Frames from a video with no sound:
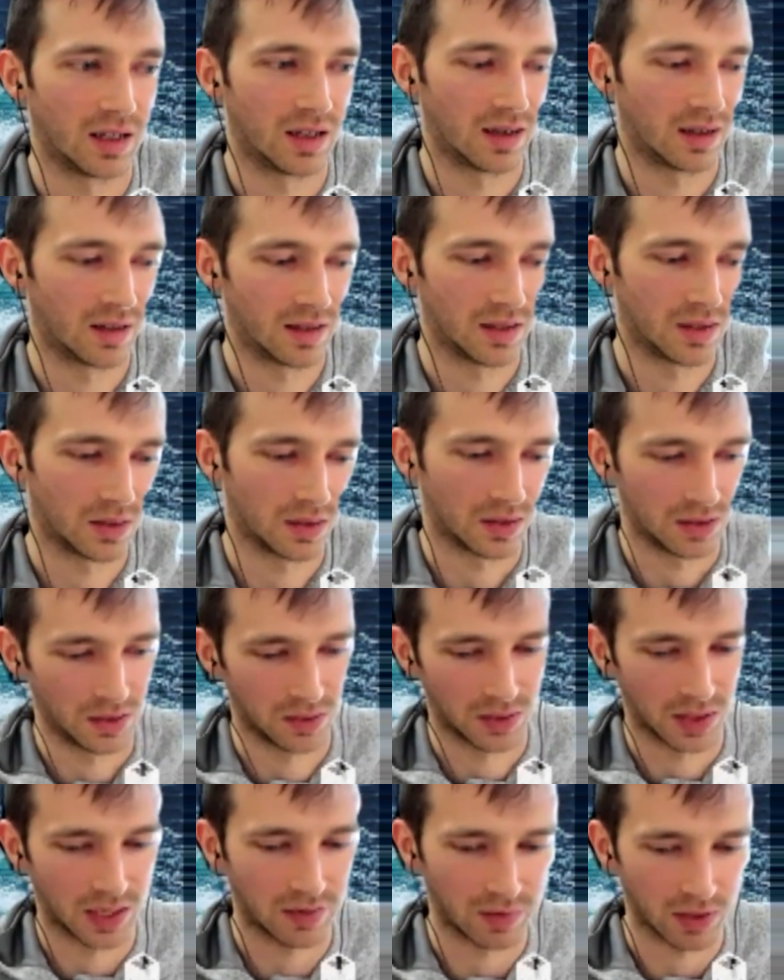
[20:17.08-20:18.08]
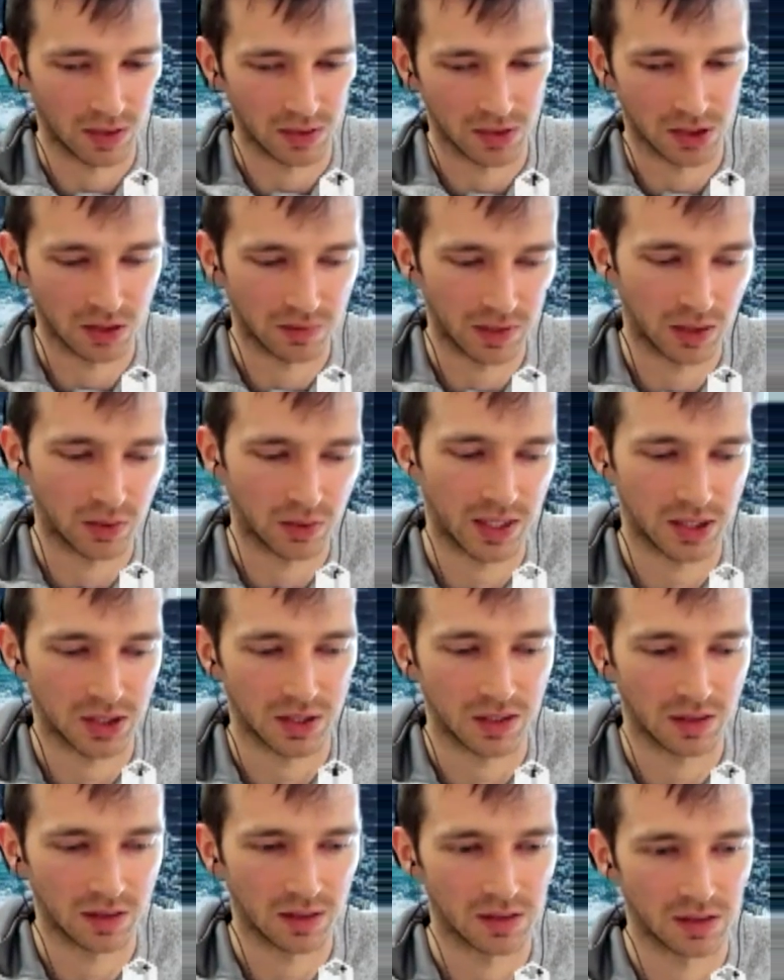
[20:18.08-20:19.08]
you have a survey
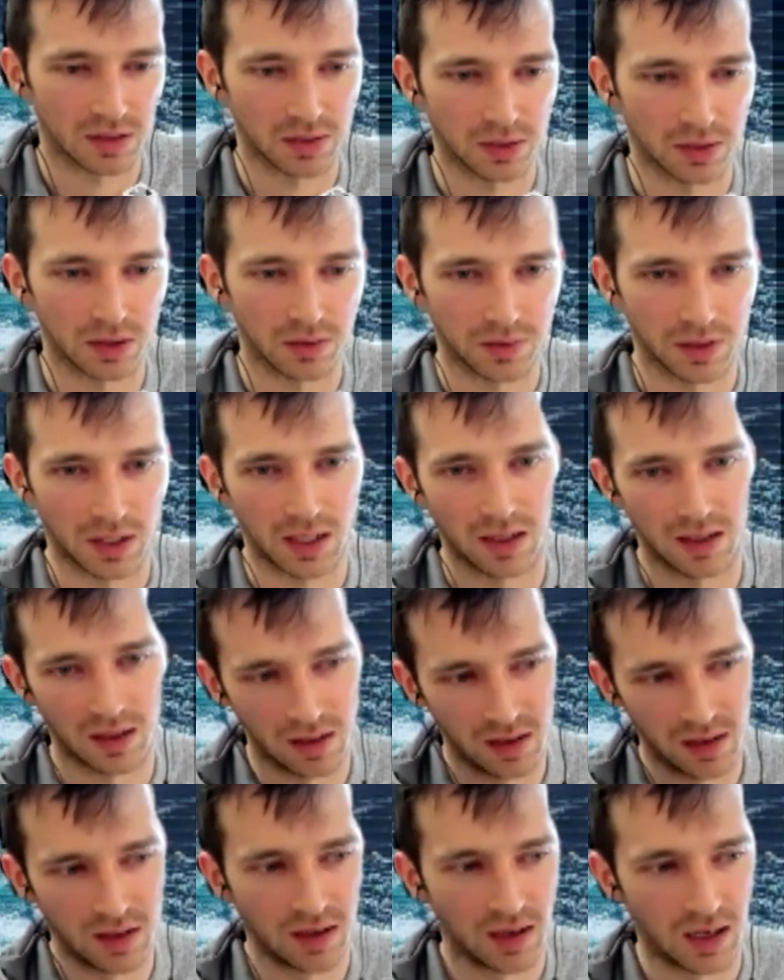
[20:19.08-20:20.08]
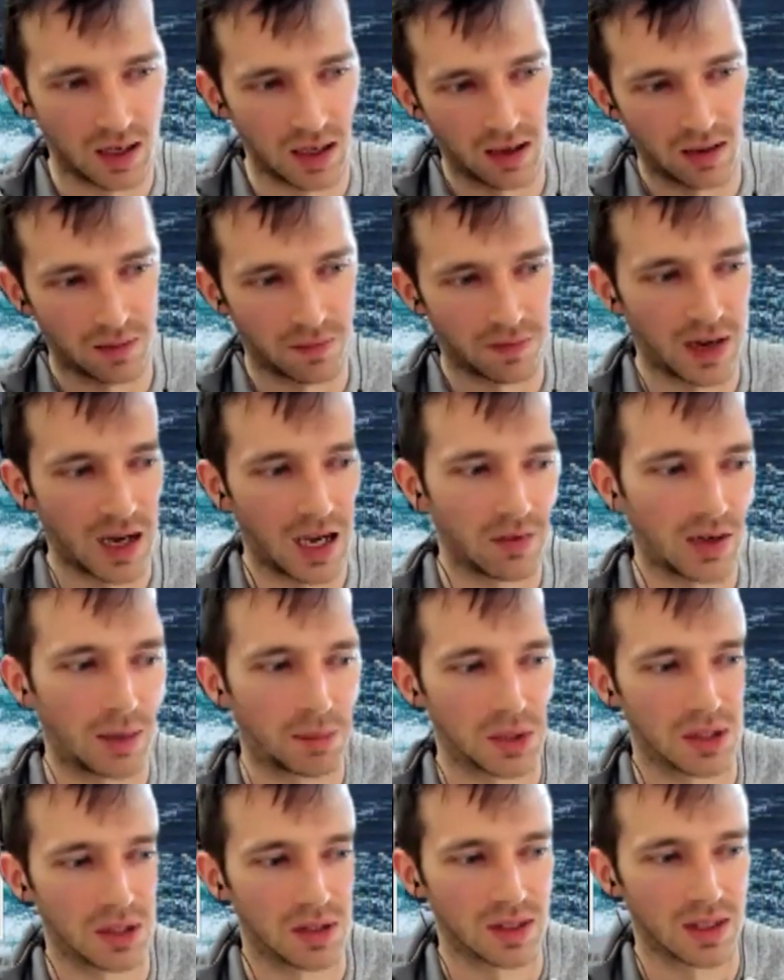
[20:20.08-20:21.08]
question and there's sort of a 5
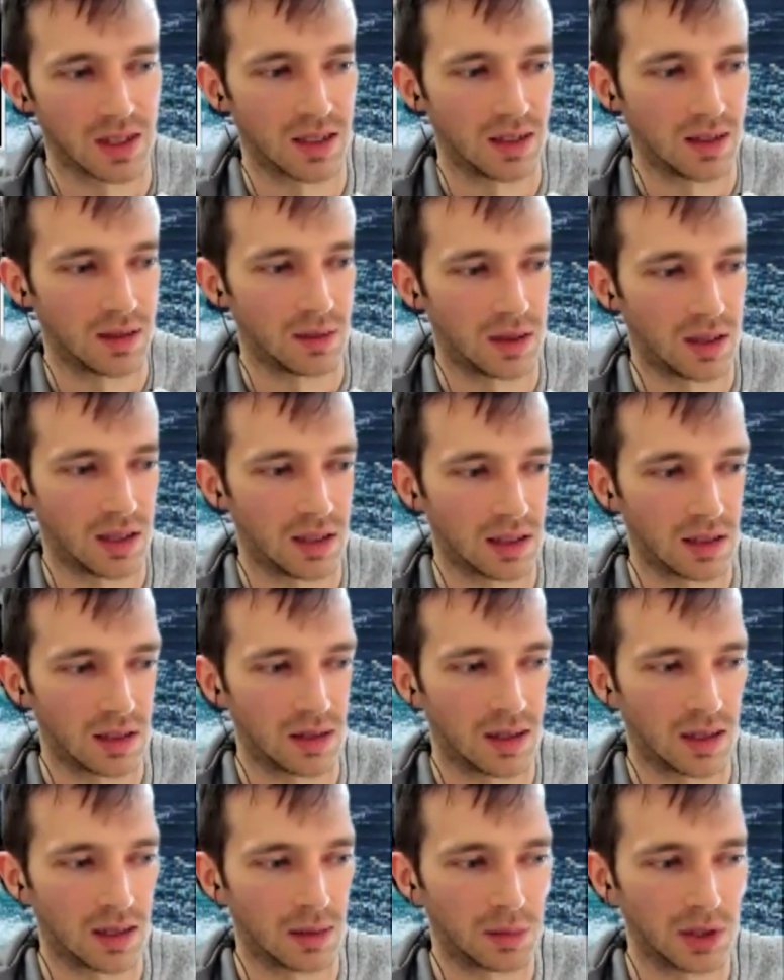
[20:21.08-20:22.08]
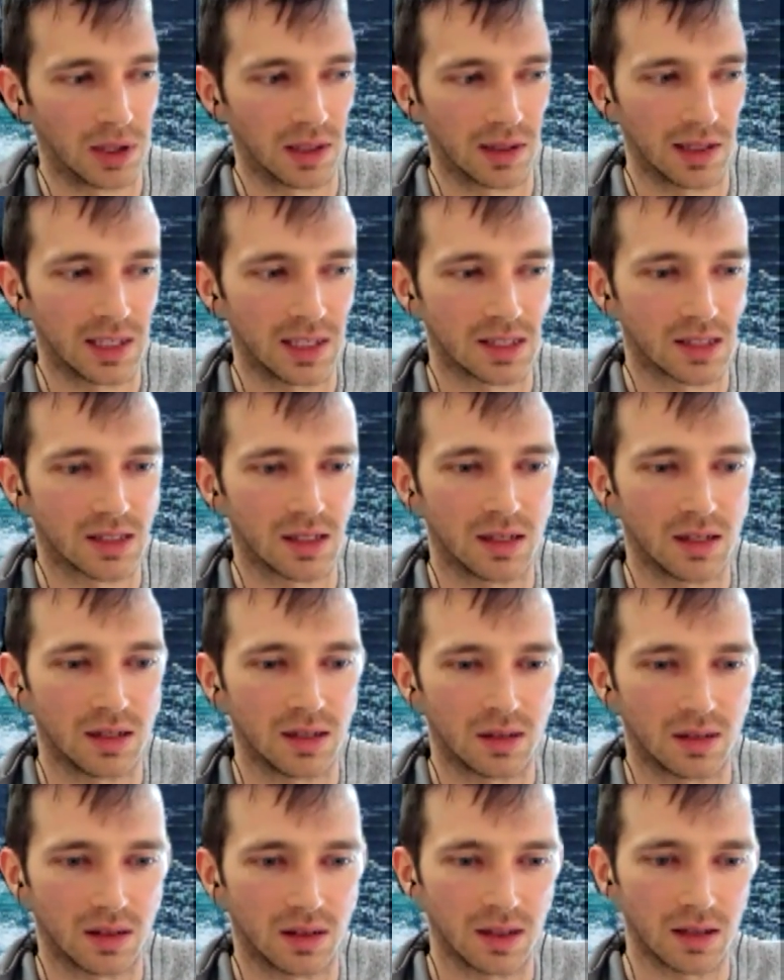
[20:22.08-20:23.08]
options on a bullet list, and
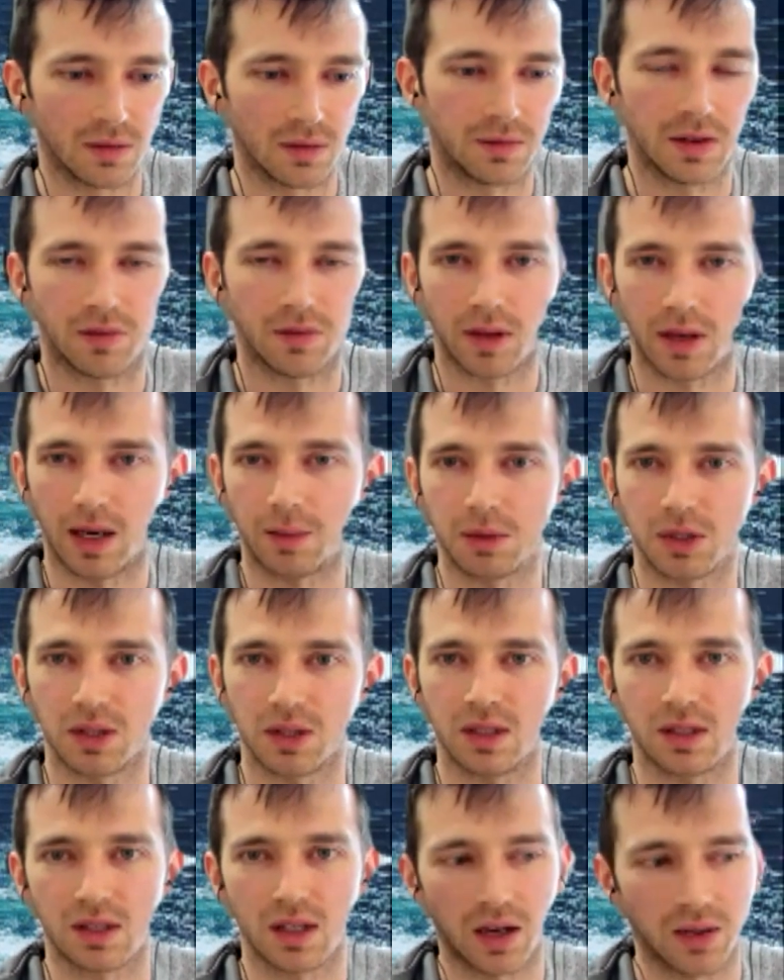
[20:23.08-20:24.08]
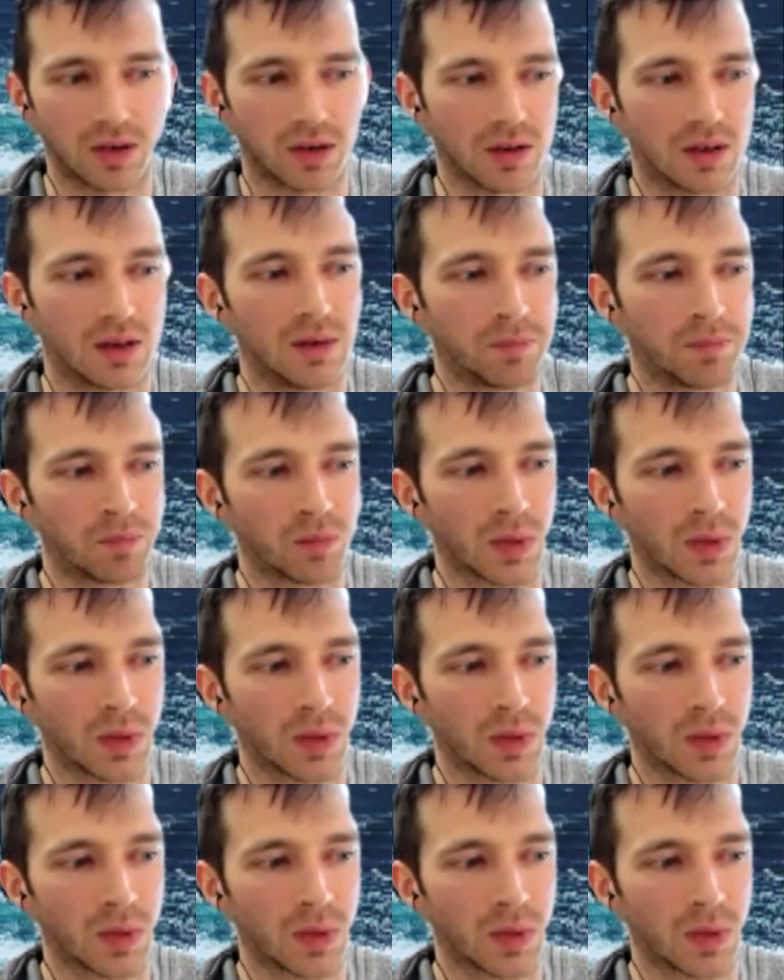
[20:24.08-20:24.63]
the 5th option is other.